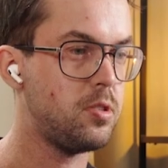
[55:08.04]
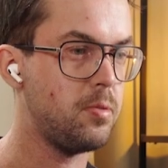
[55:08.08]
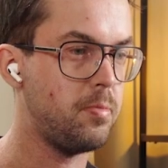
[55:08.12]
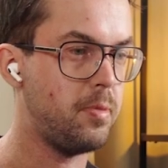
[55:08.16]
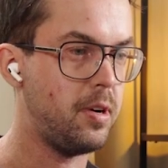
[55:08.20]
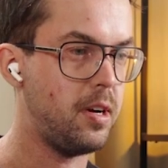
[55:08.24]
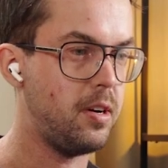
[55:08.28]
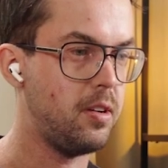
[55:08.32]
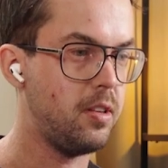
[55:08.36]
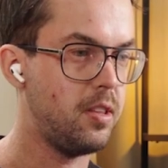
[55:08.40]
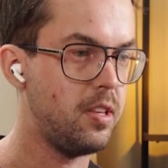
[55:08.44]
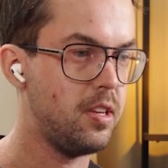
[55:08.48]

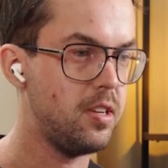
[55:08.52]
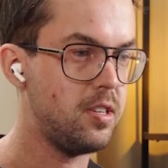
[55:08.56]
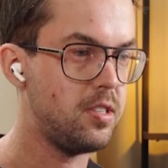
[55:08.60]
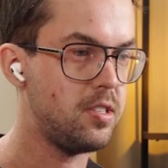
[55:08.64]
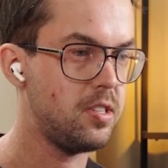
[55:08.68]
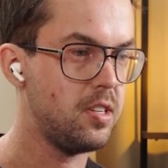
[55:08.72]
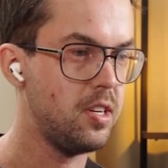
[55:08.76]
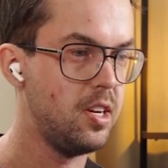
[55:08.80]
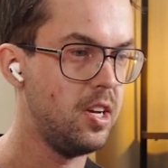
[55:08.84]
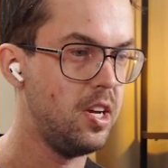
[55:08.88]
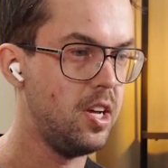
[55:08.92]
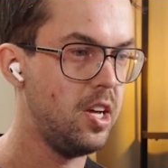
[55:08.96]
about
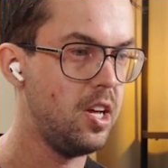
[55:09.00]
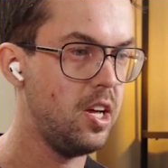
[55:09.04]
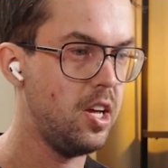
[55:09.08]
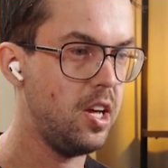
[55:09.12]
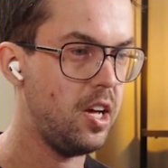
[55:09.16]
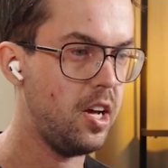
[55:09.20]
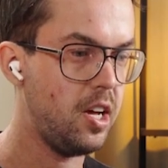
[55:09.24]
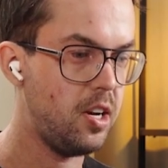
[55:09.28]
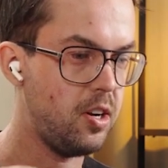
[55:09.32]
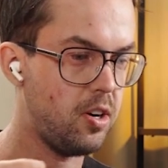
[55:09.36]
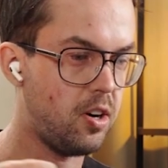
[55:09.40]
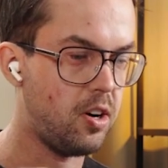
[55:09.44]
this,
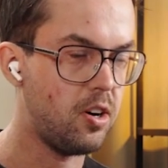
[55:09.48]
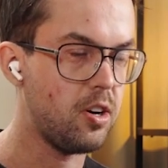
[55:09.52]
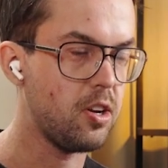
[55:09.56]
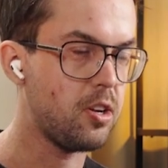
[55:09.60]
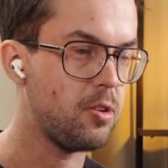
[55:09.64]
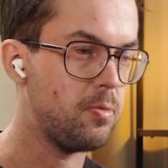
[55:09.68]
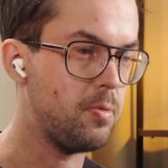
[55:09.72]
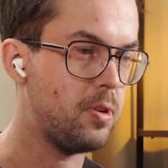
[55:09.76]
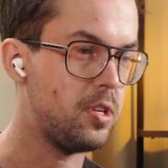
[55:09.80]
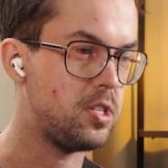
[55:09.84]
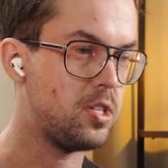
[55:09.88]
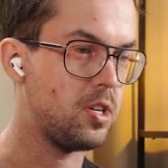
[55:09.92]
and the
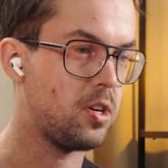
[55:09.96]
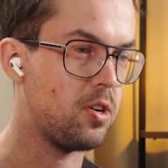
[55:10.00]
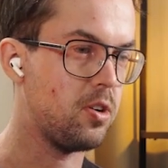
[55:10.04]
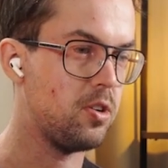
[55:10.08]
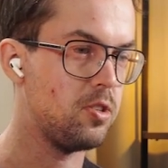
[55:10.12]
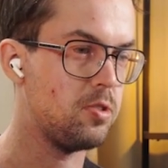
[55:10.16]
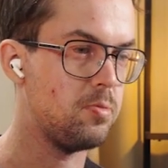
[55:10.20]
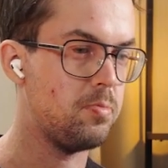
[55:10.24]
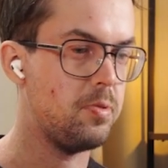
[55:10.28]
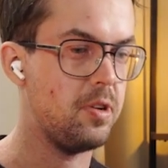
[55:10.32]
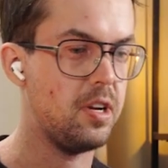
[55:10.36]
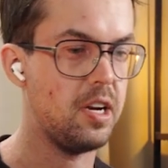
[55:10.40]
arguments are going
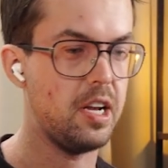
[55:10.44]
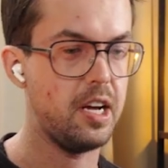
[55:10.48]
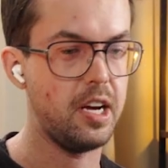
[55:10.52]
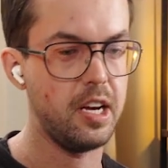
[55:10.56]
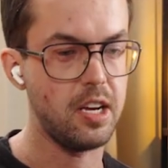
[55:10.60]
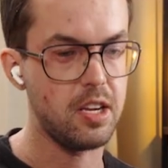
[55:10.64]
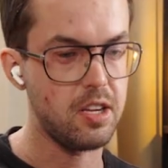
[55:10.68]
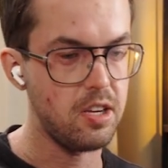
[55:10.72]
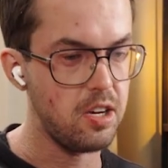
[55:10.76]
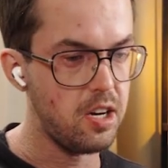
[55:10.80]
to be like,